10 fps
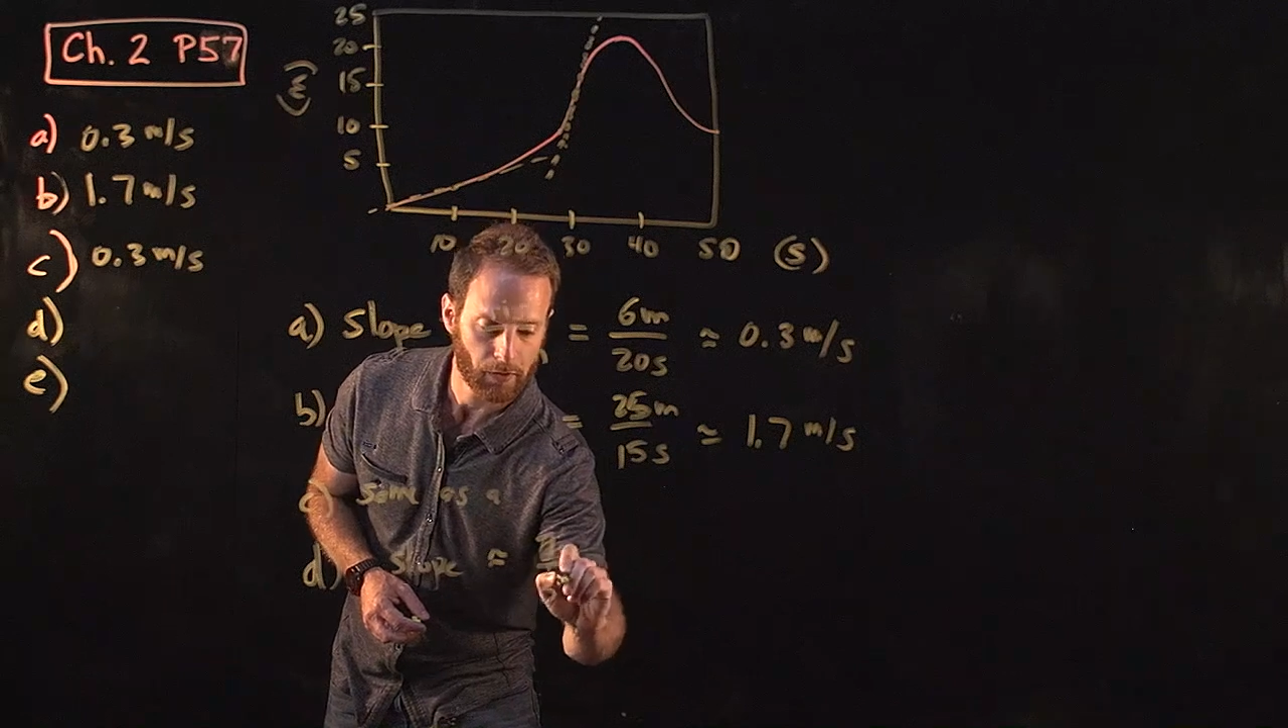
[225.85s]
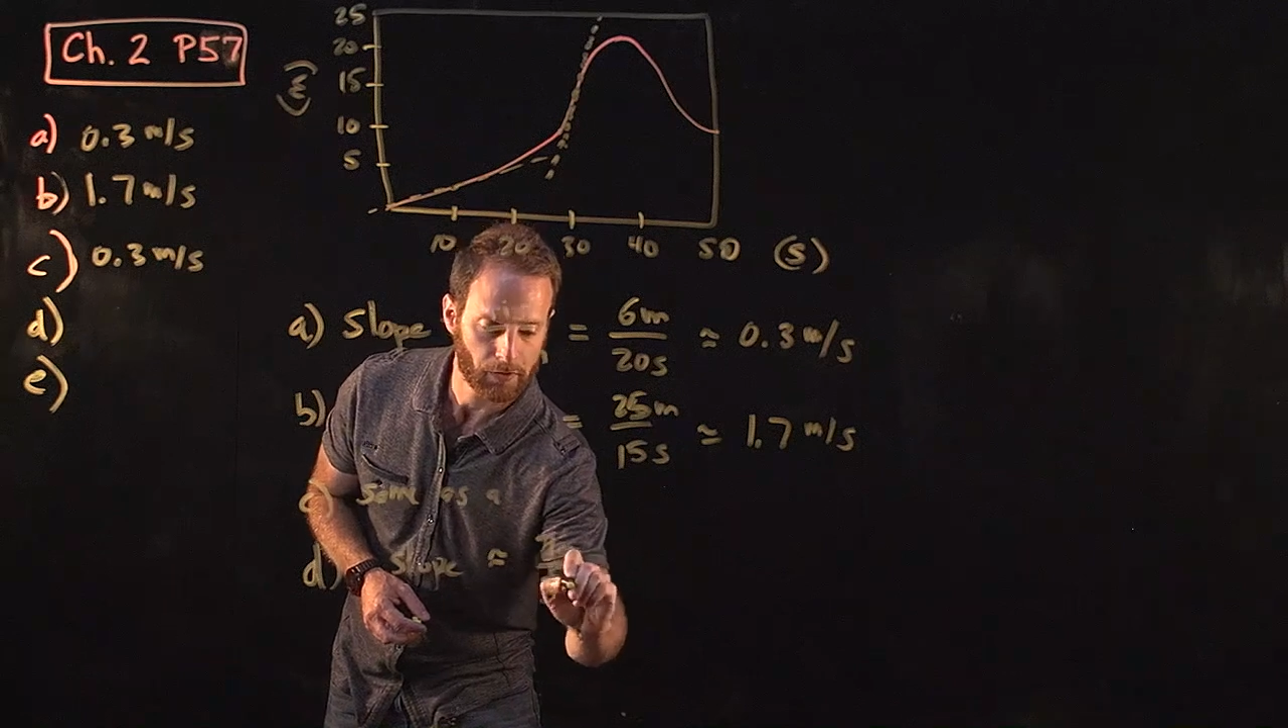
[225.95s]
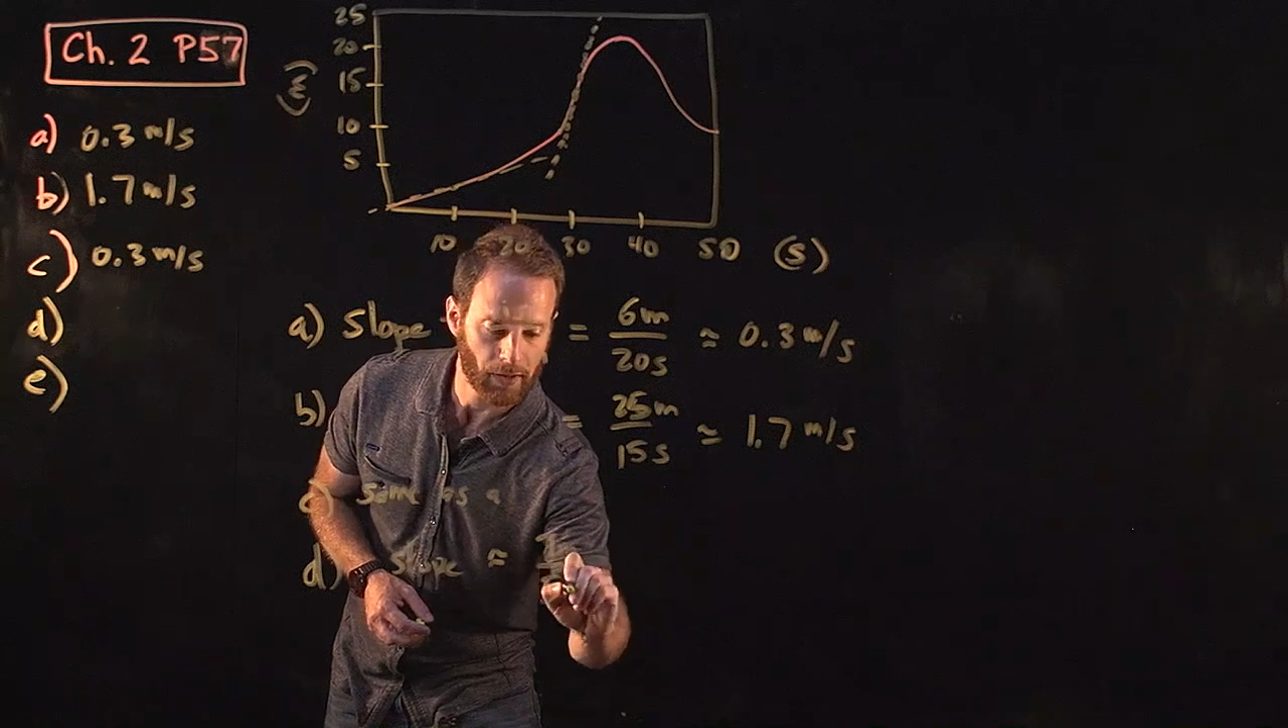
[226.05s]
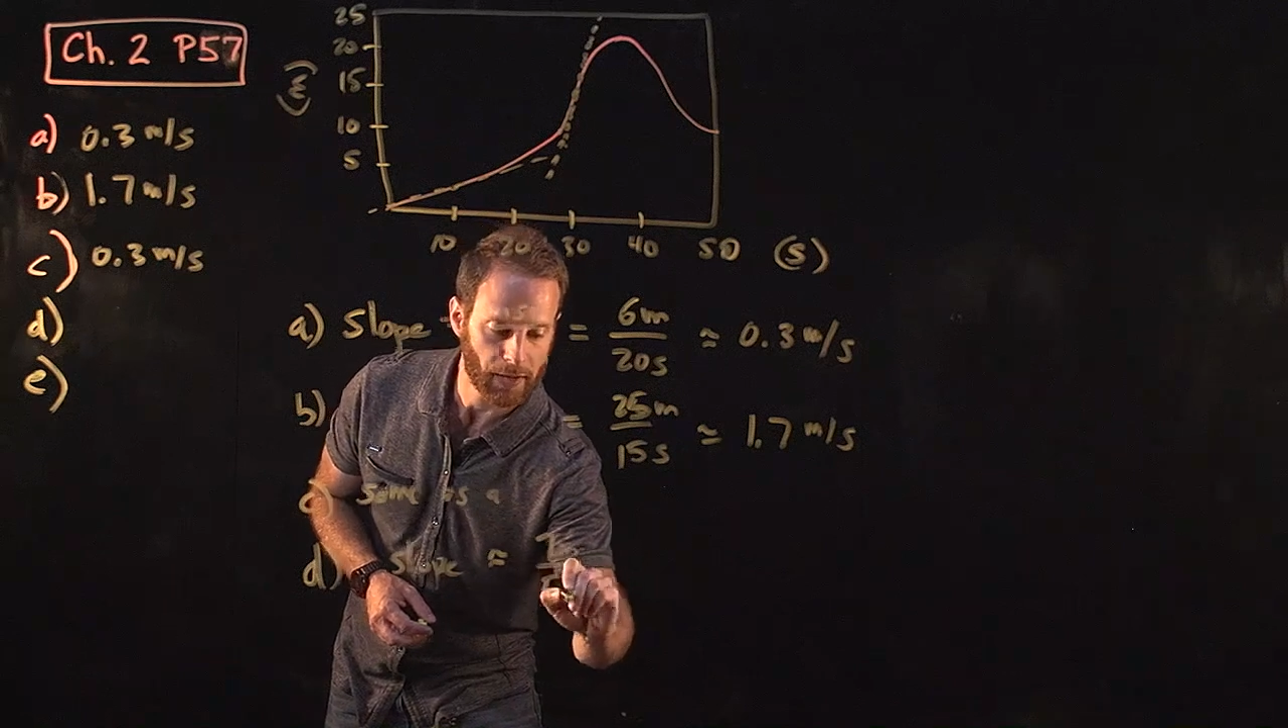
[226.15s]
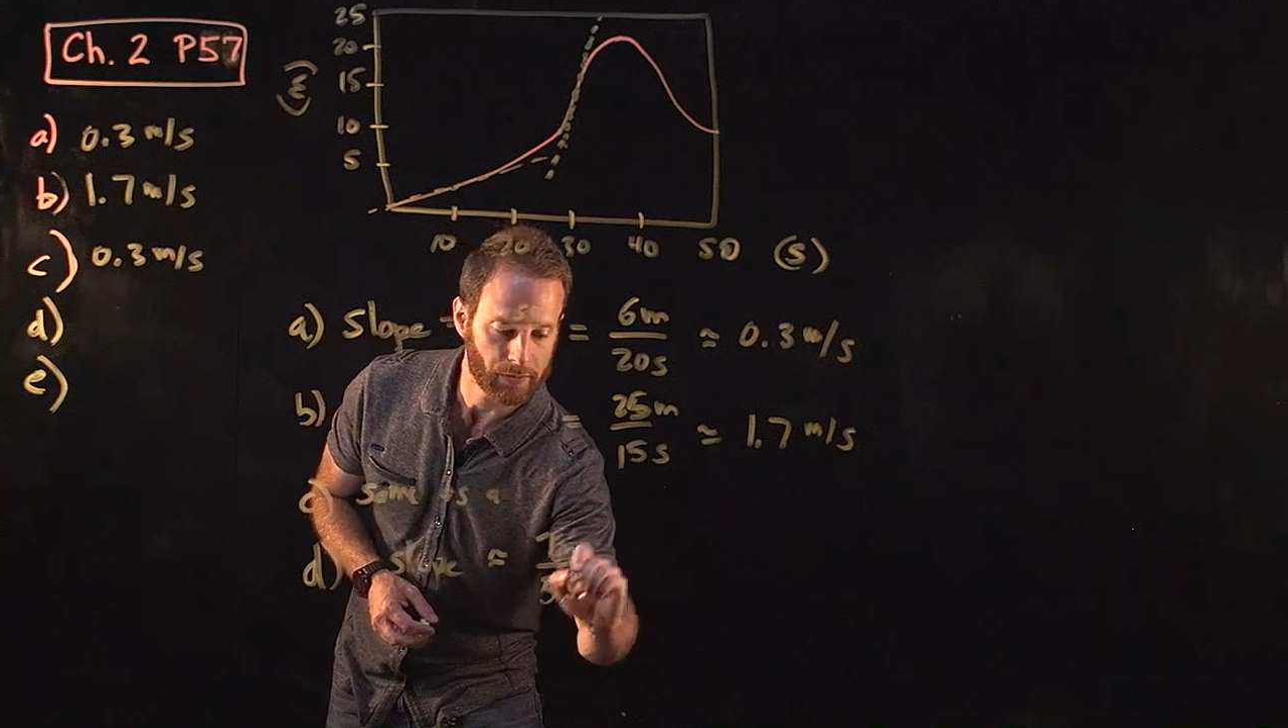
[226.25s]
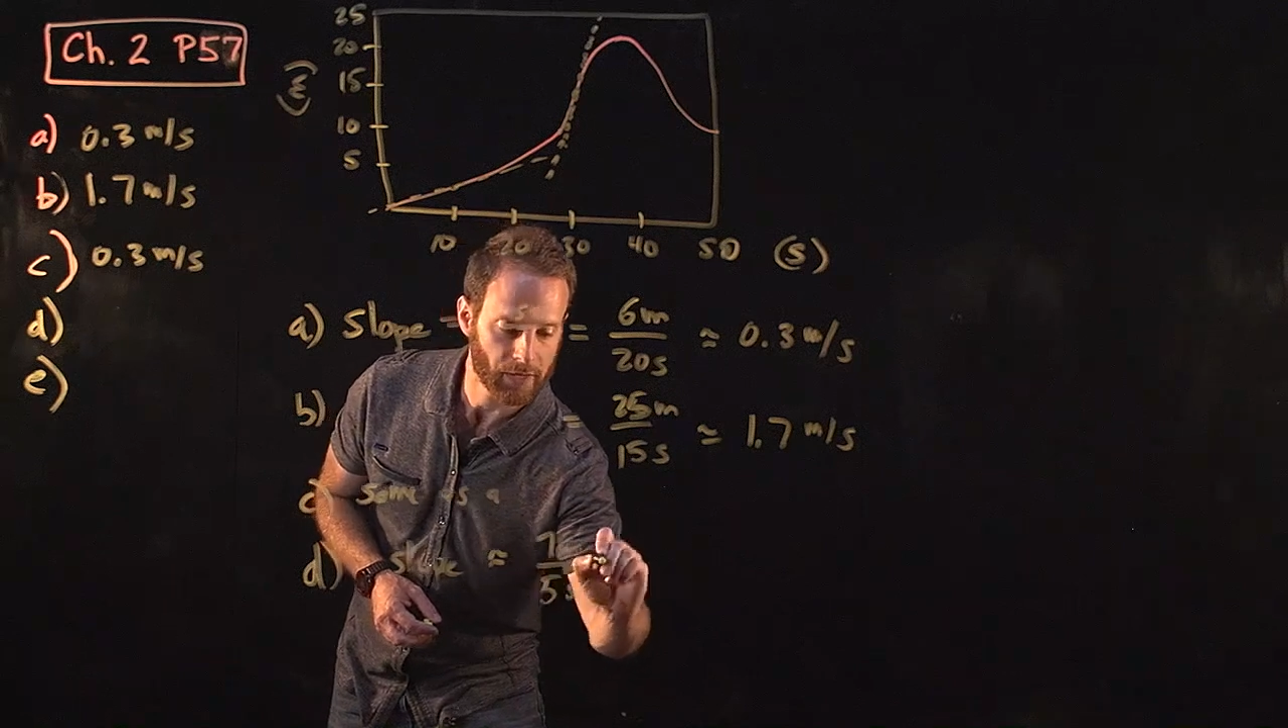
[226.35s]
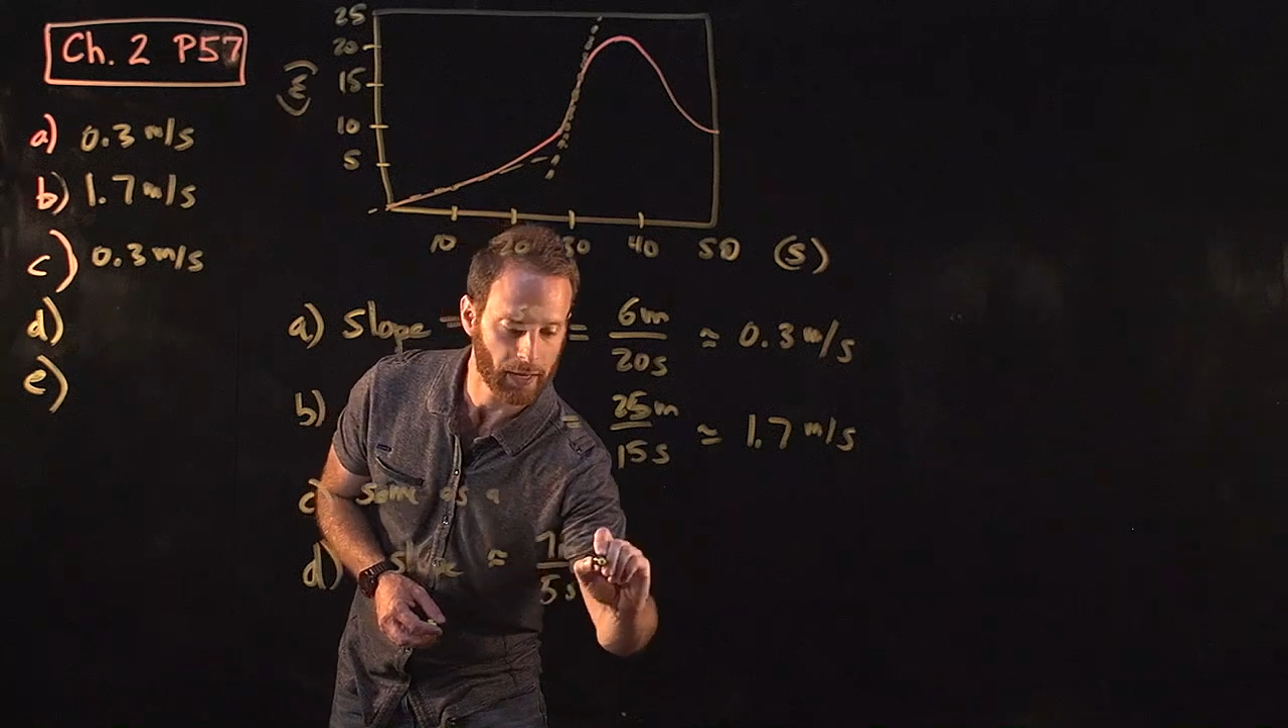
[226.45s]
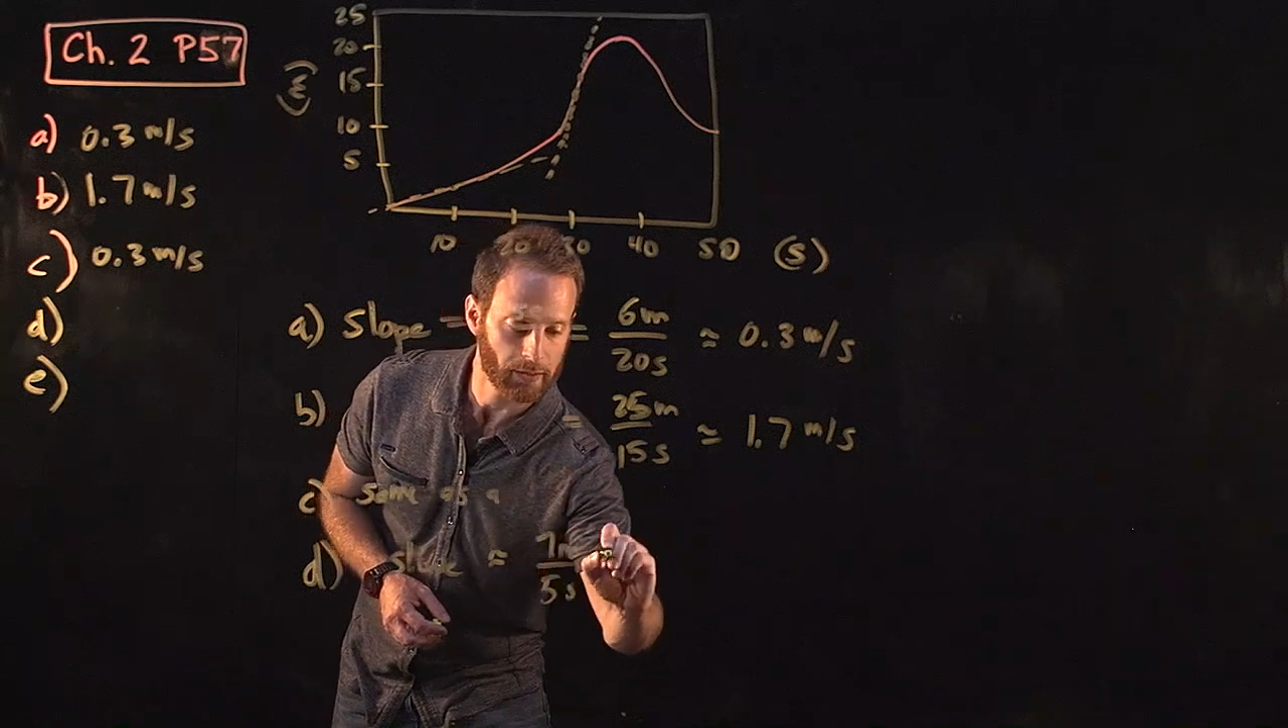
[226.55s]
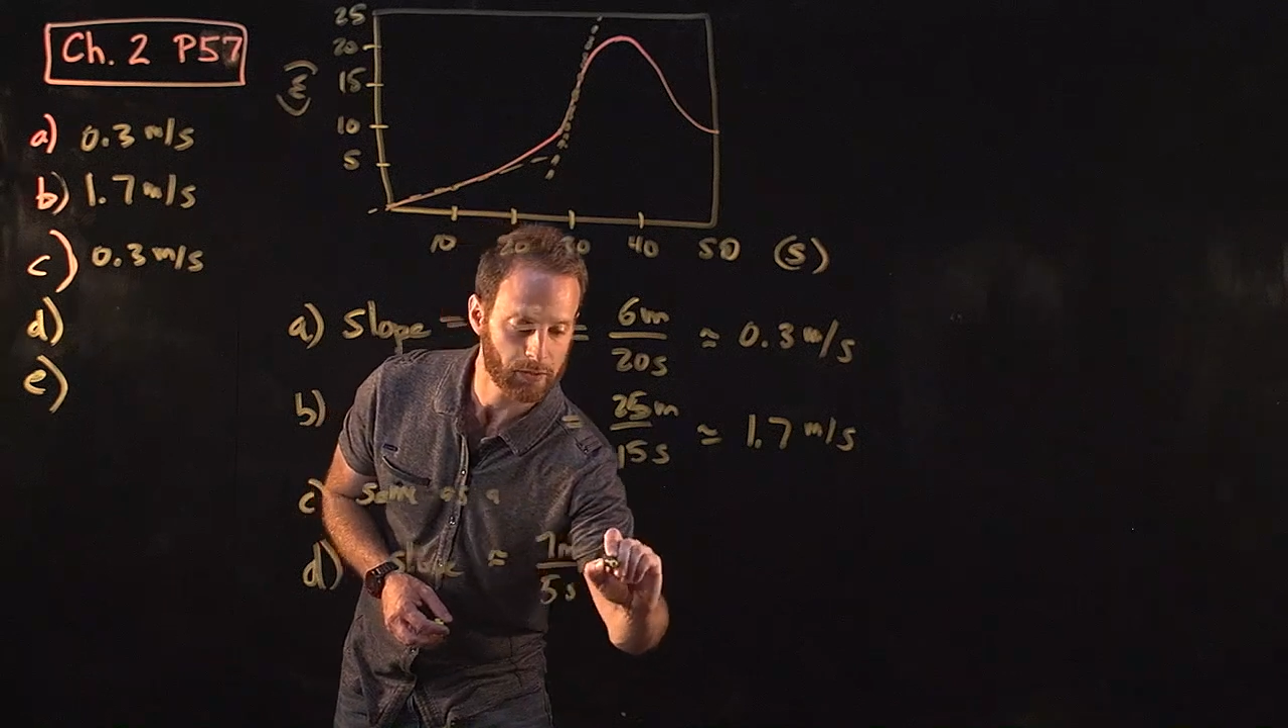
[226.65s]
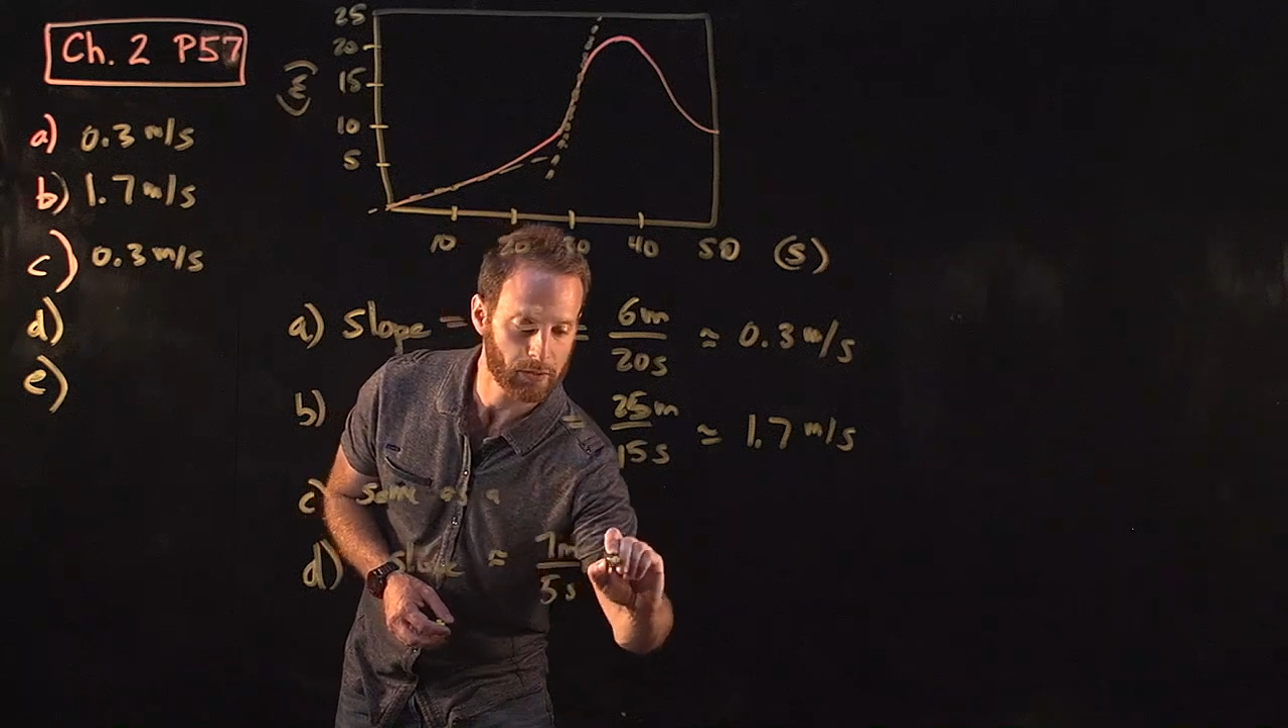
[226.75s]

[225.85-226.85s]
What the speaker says: 5 seconds.